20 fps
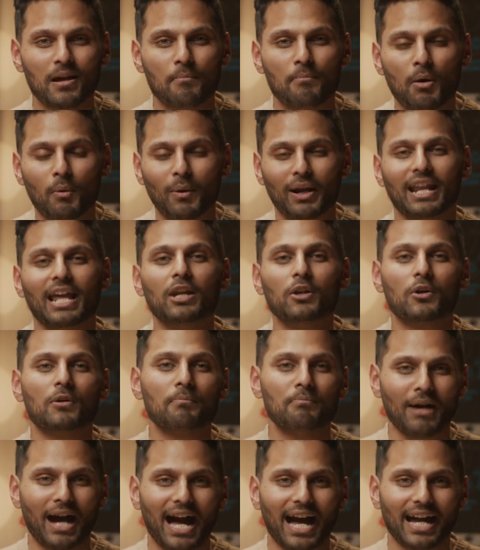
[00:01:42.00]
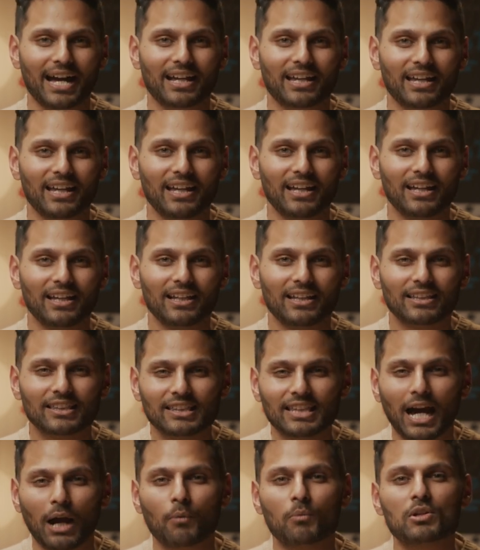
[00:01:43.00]
But when I look back,
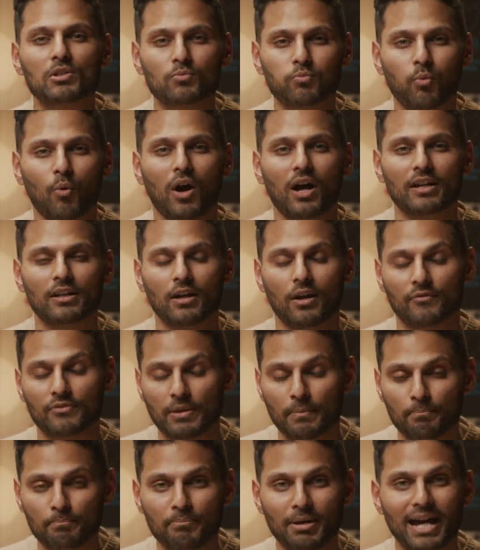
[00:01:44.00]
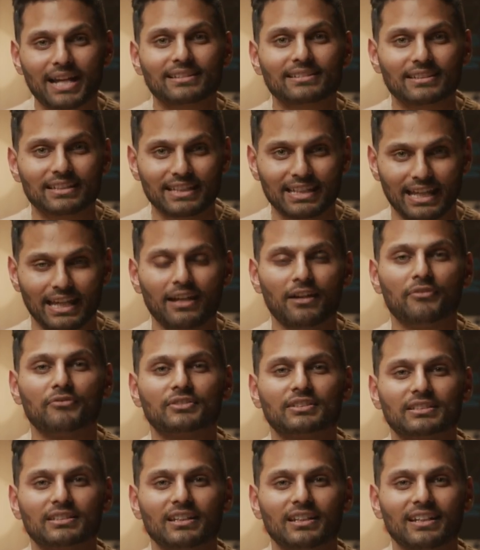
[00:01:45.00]
that was one of the best
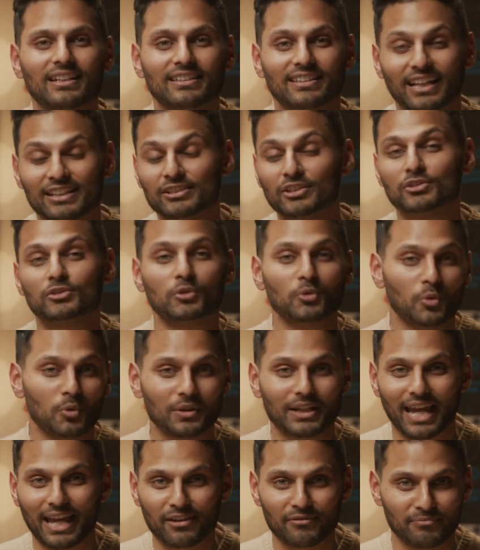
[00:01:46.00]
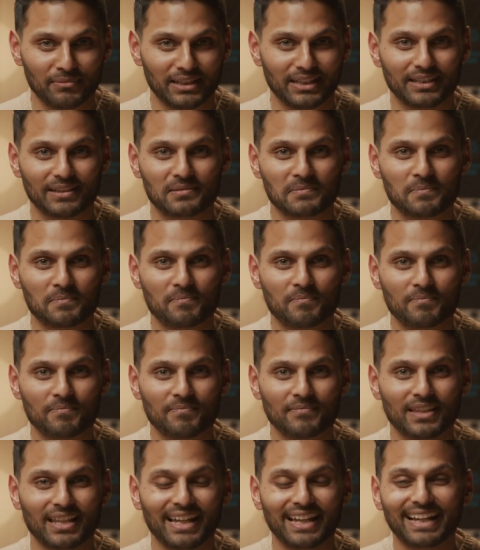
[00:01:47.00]
gifts that the school gave me.
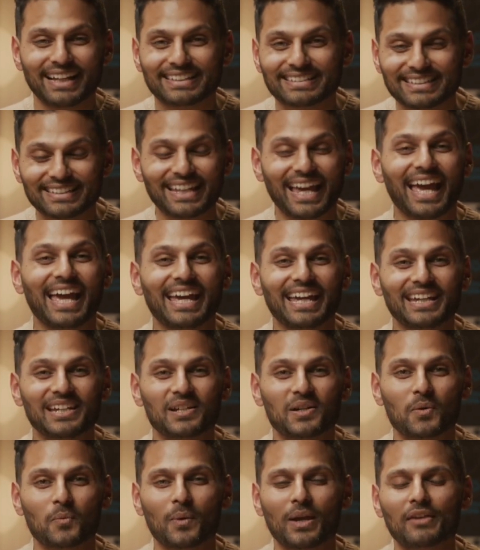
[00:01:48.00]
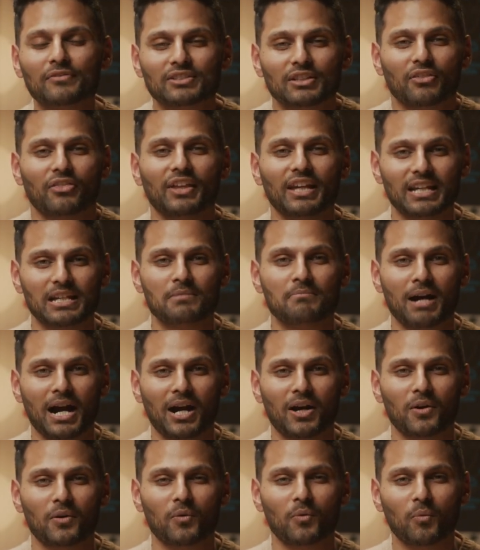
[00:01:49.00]
Today, we have to think
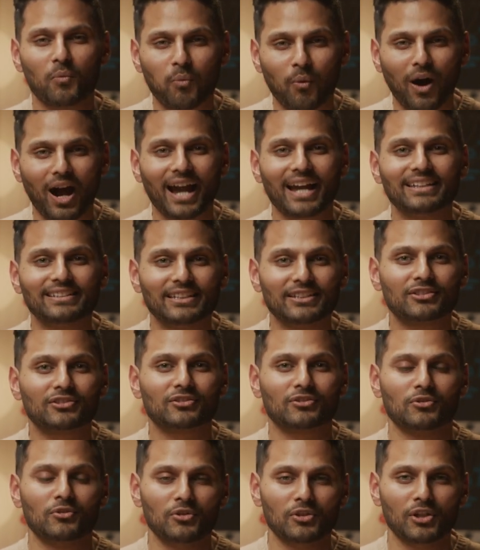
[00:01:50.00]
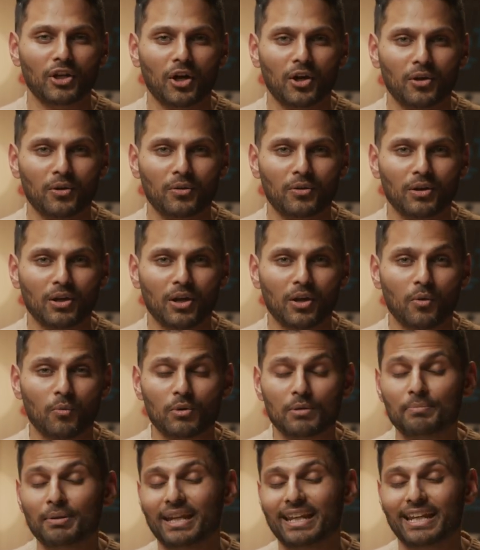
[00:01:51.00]
about why this studio
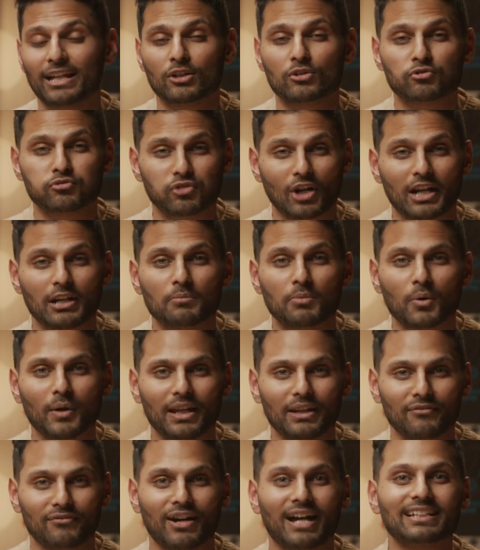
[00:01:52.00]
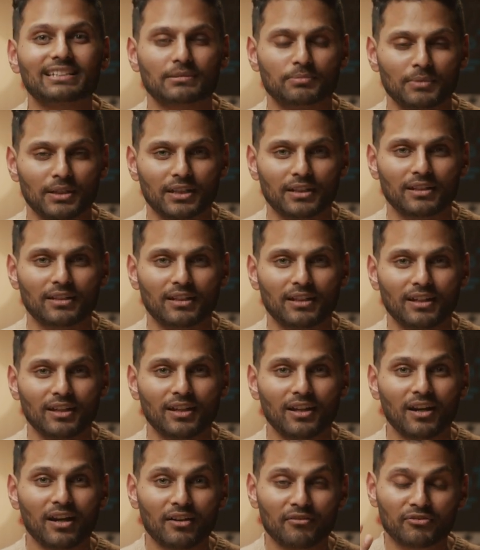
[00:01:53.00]
would be an incredible investment
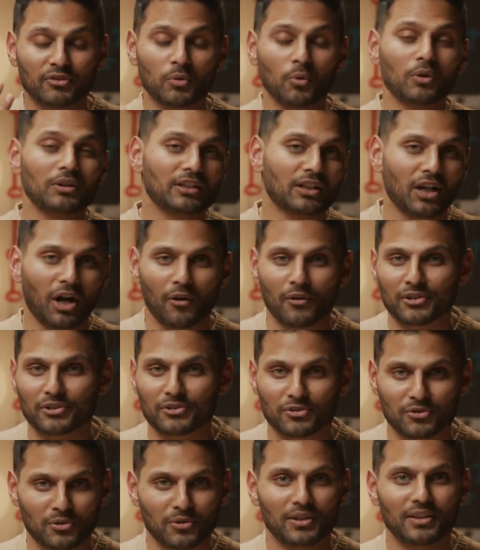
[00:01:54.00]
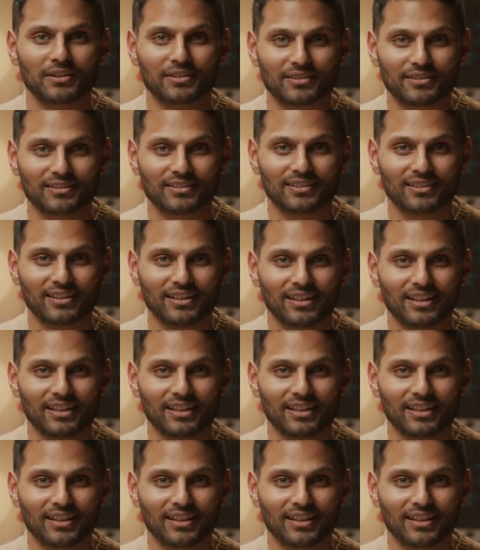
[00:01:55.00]
for all the current students.